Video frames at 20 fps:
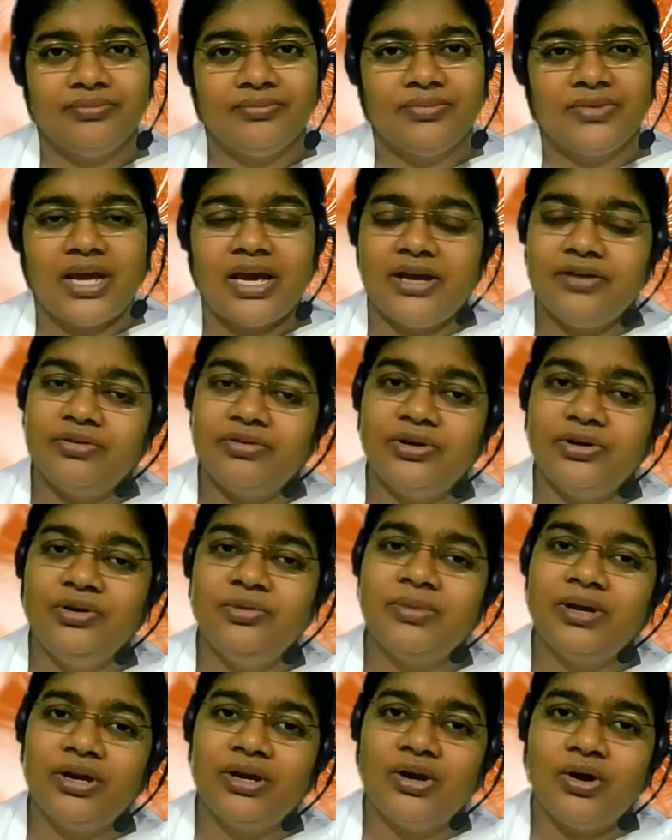I want my
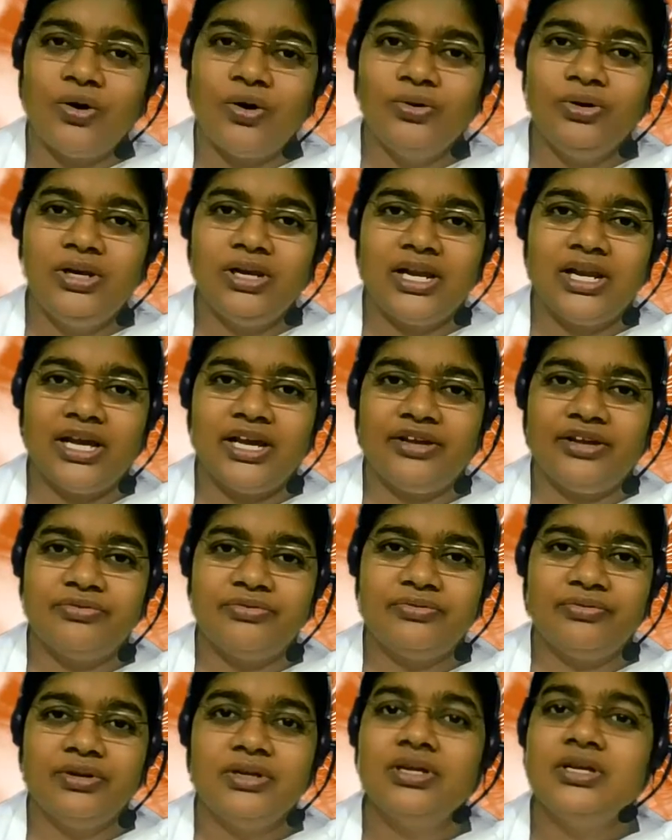whole life
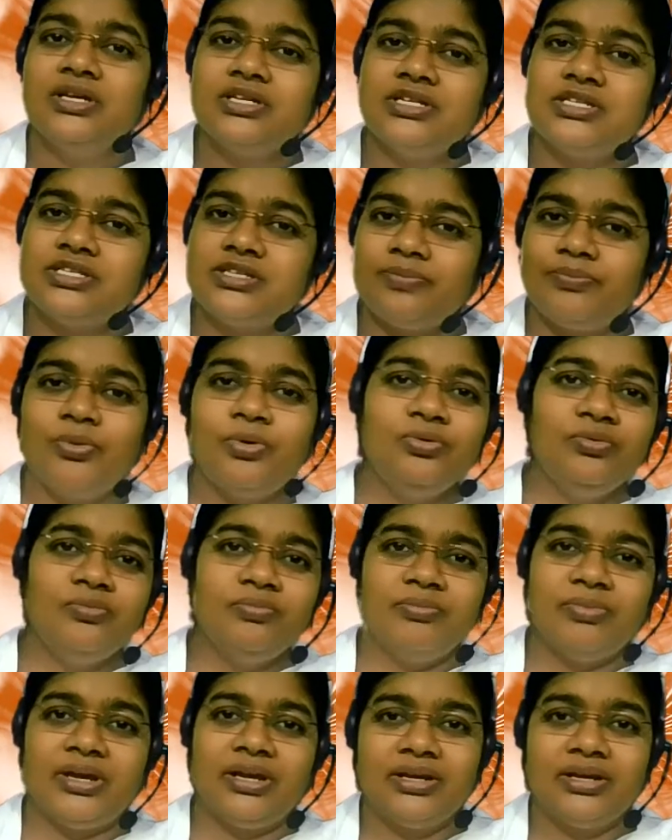support me.